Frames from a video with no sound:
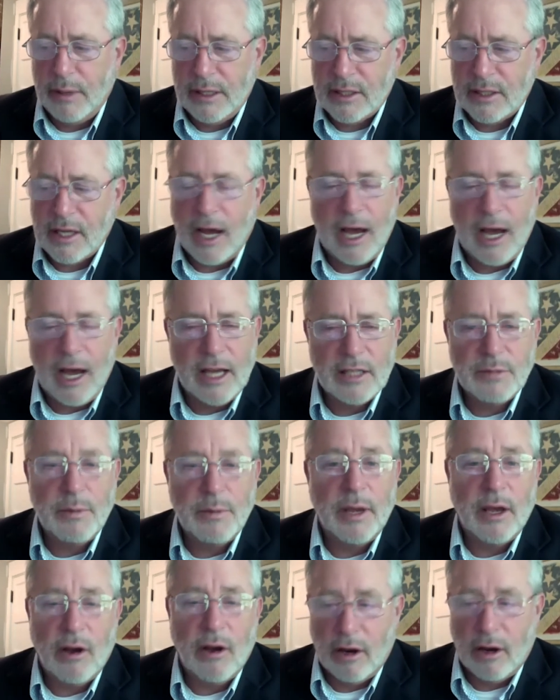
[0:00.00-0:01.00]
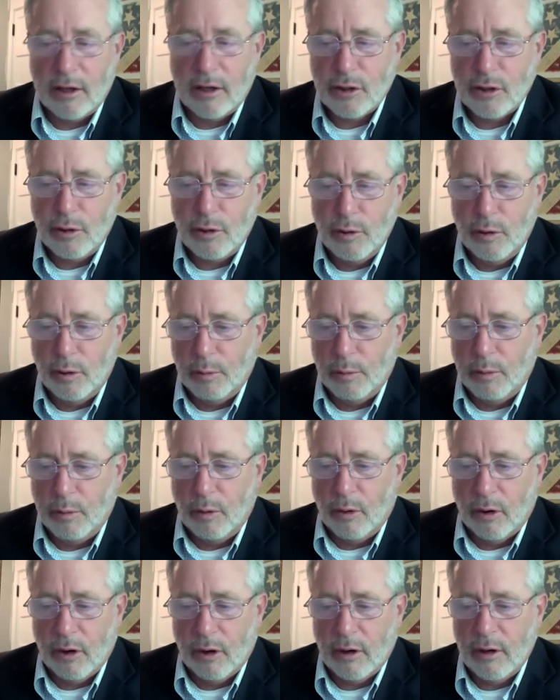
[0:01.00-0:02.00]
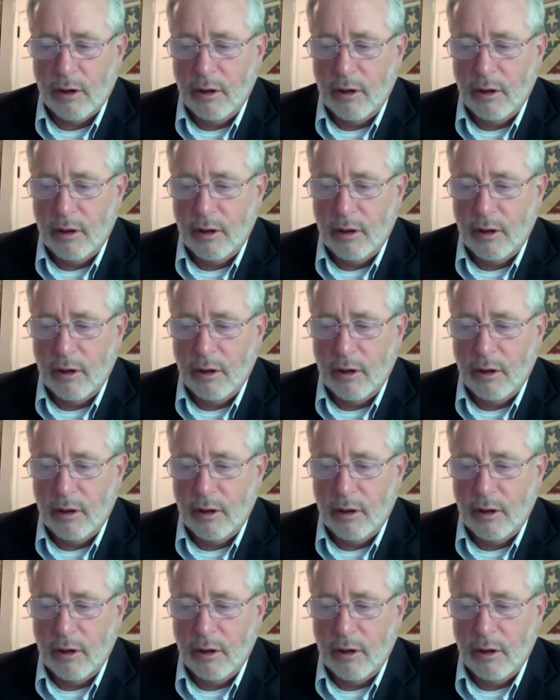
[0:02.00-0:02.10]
besides being on a school board?